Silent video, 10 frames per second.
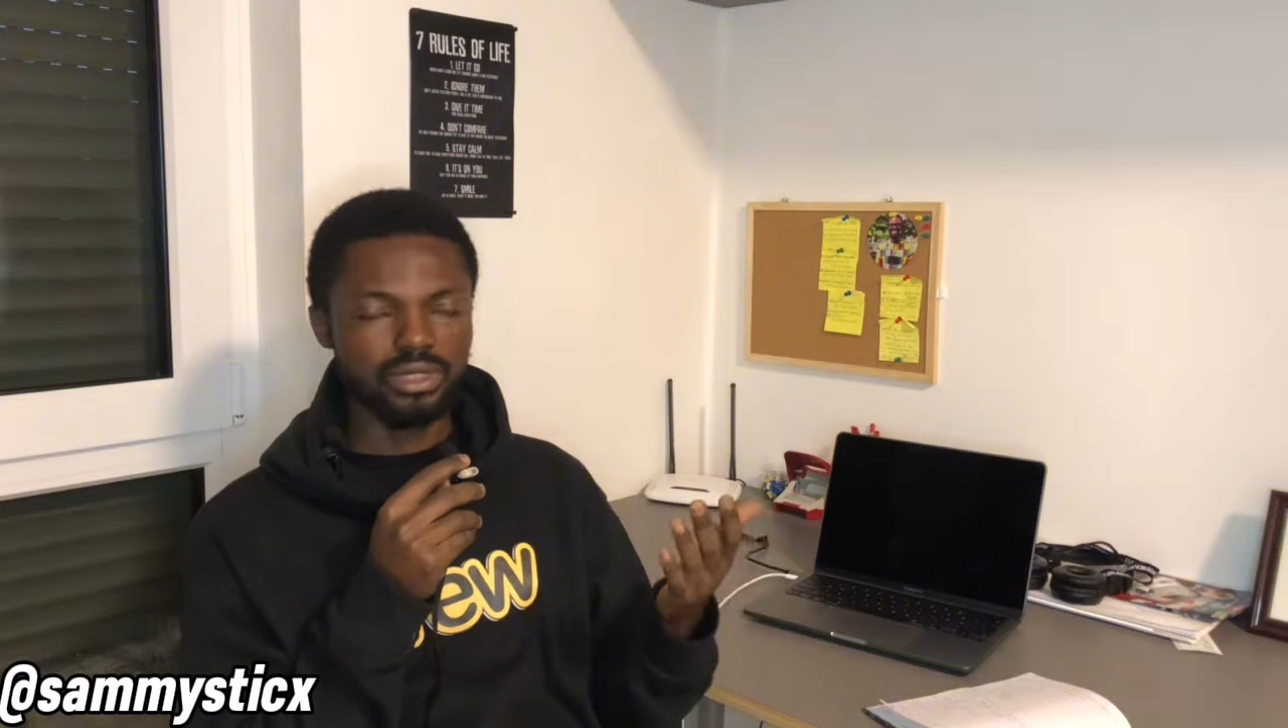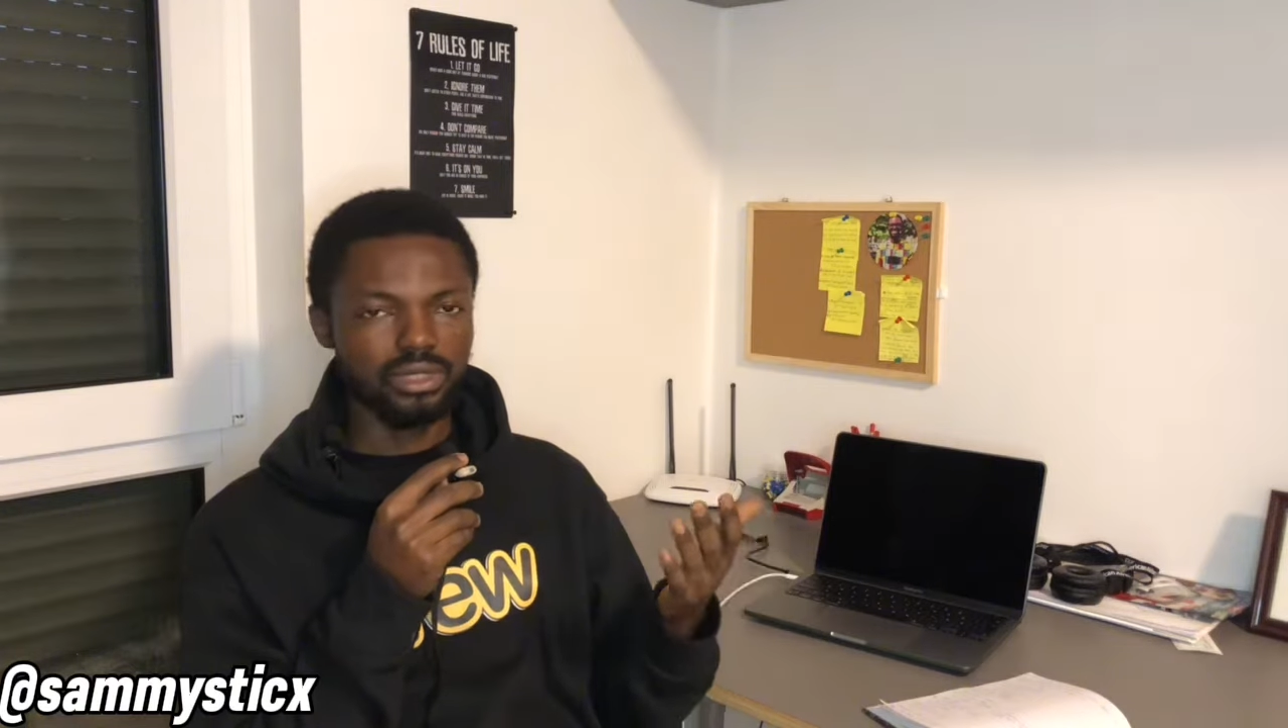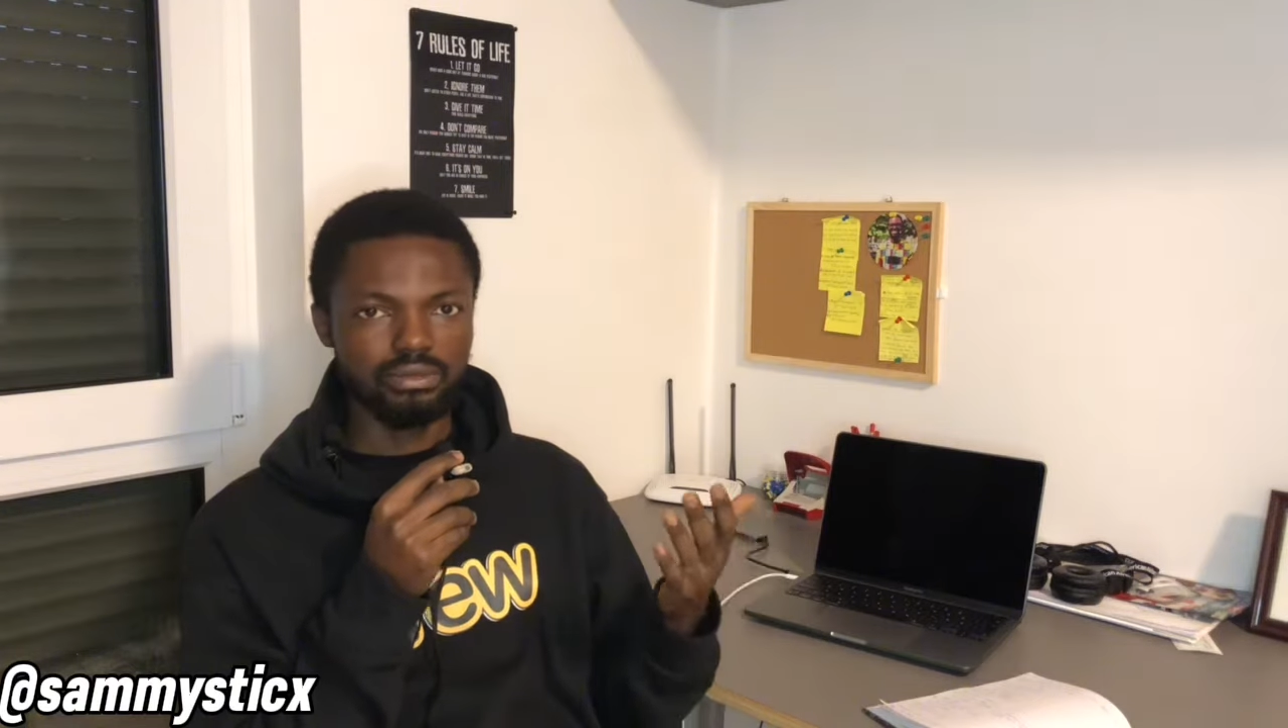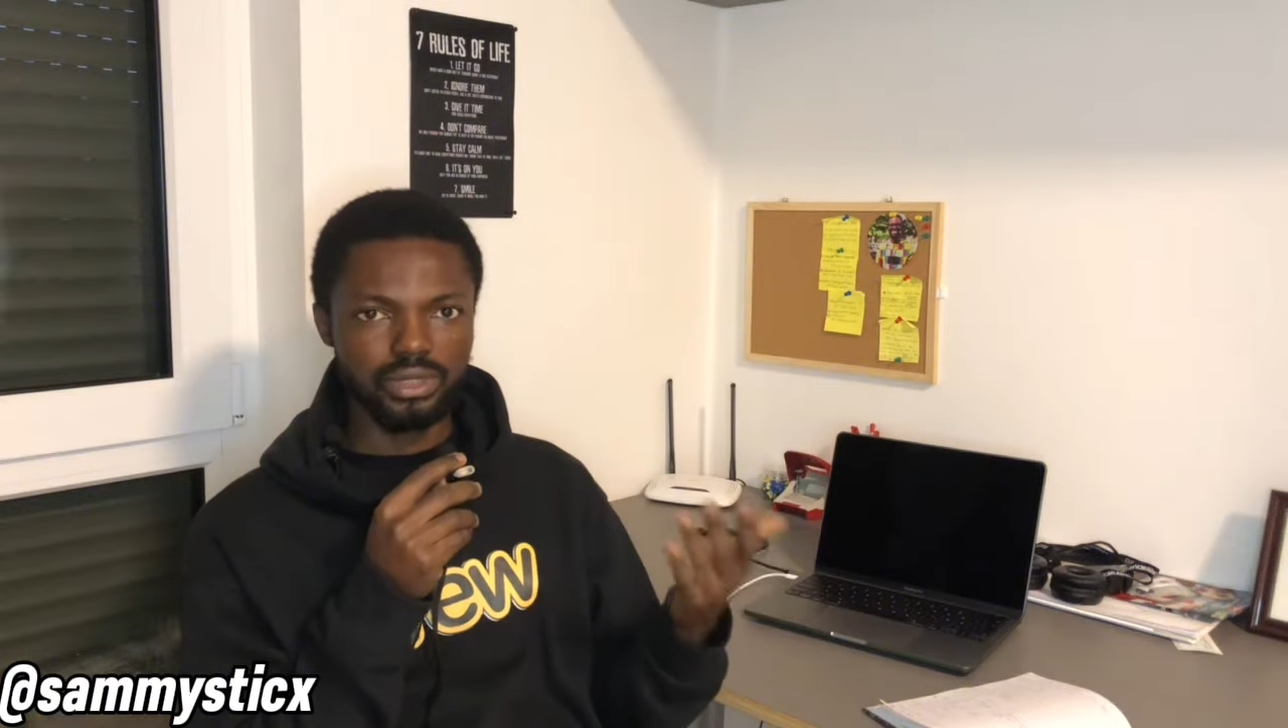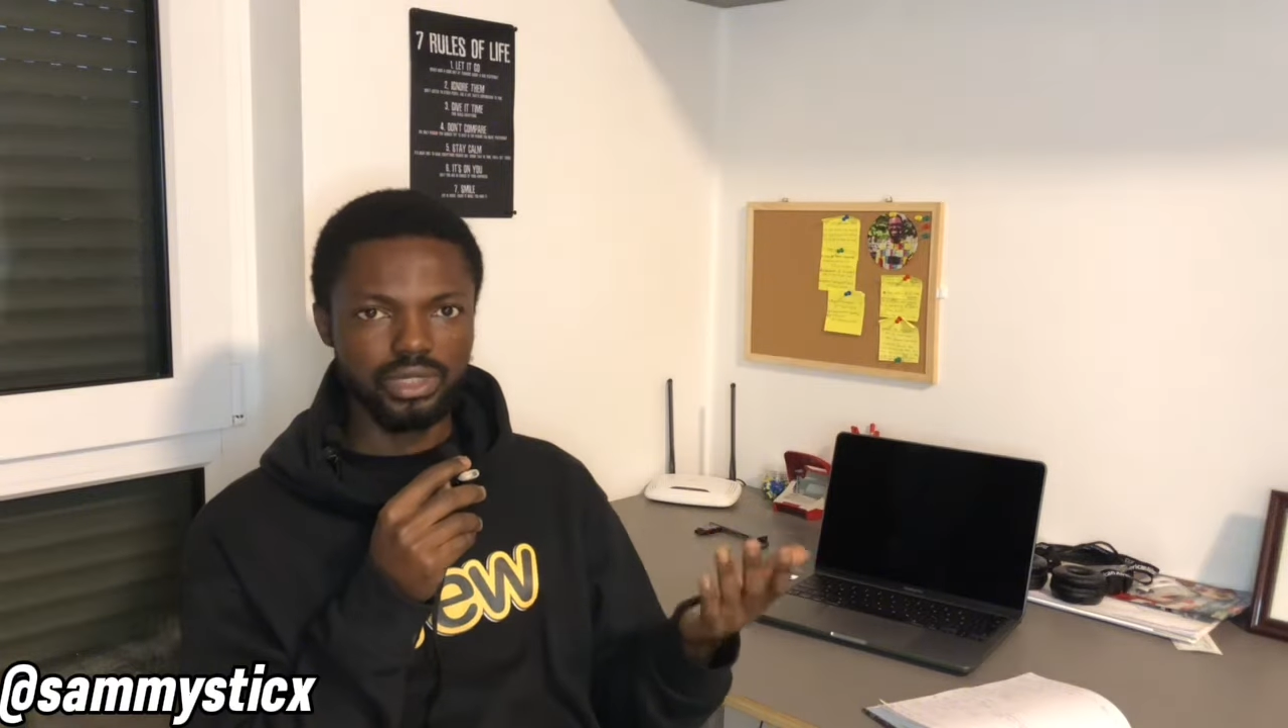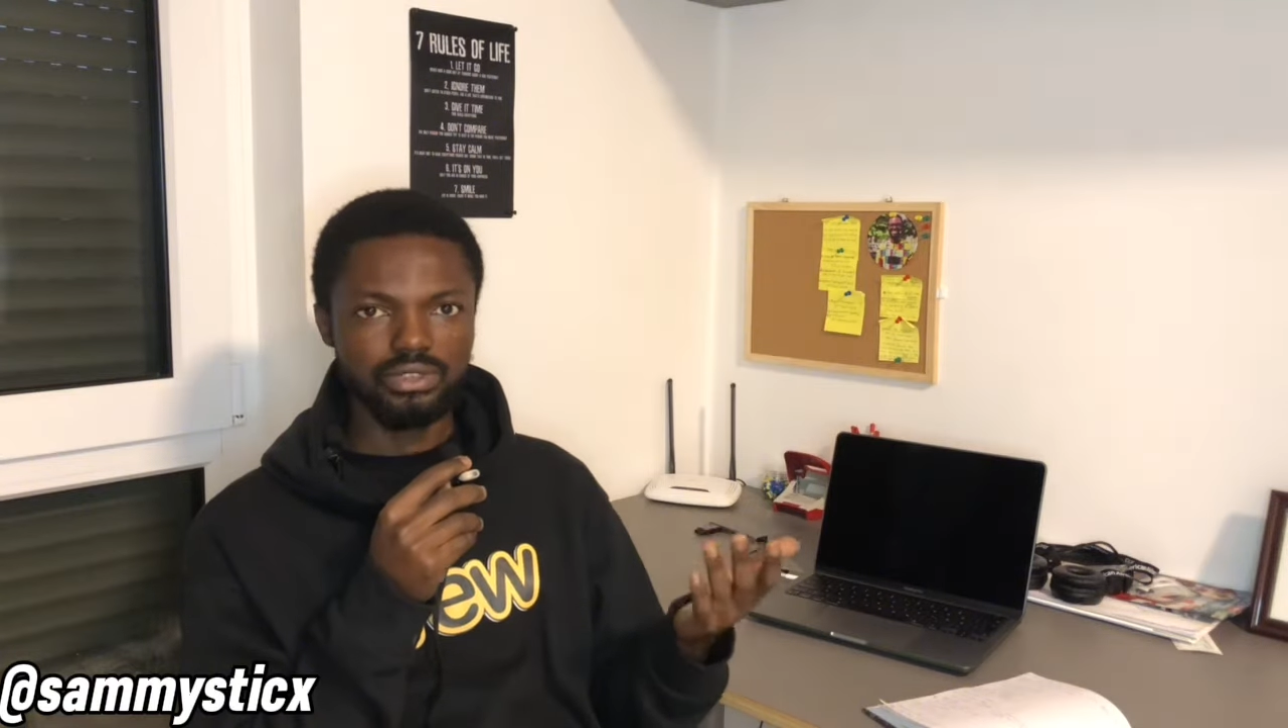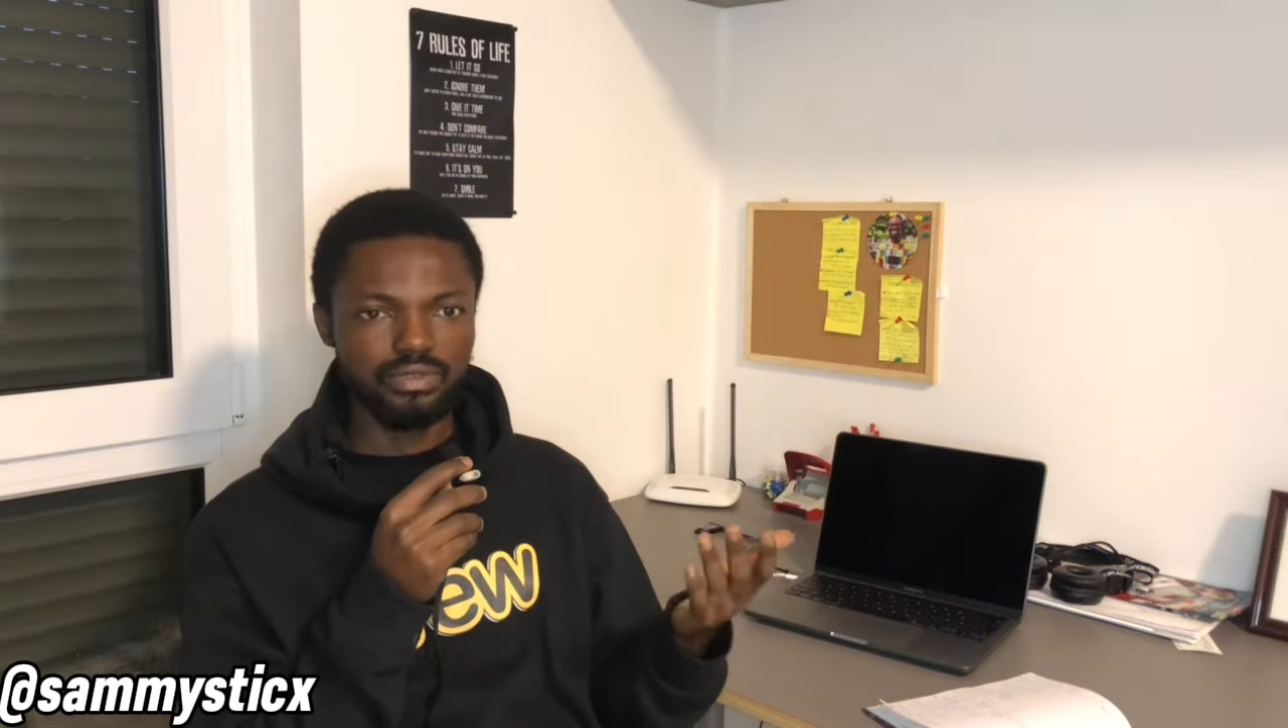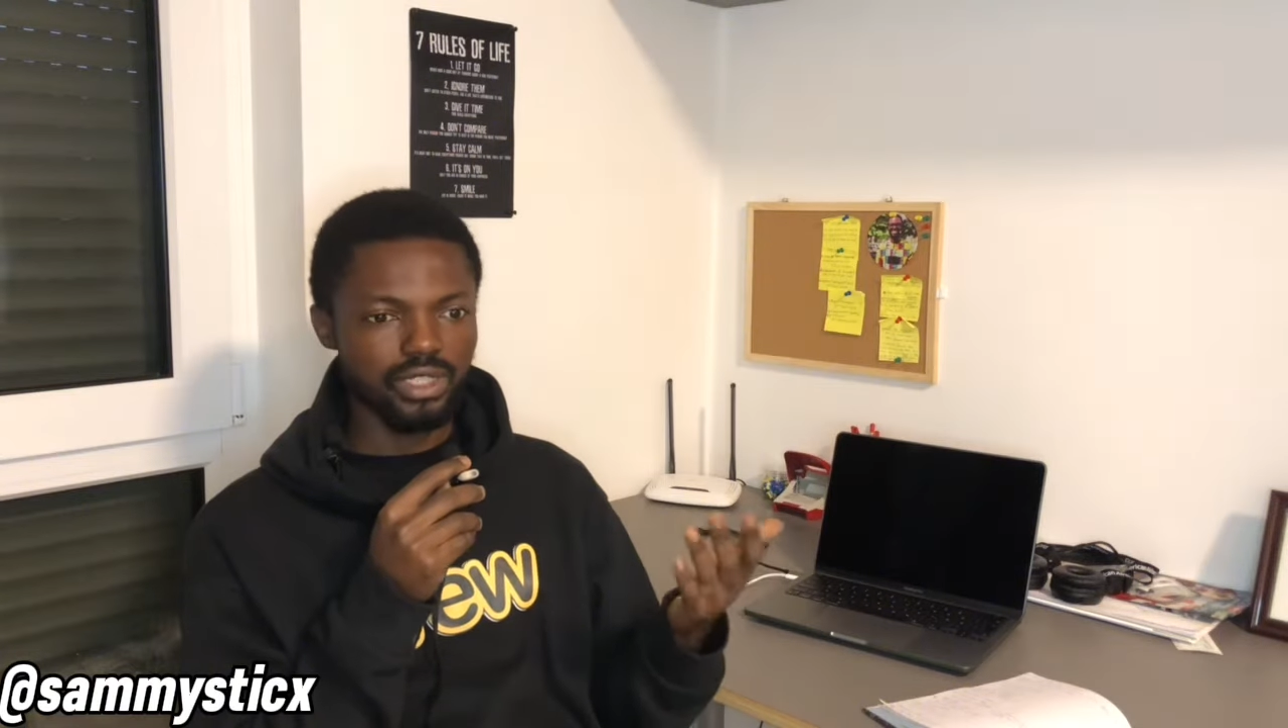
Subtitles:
It's a bus,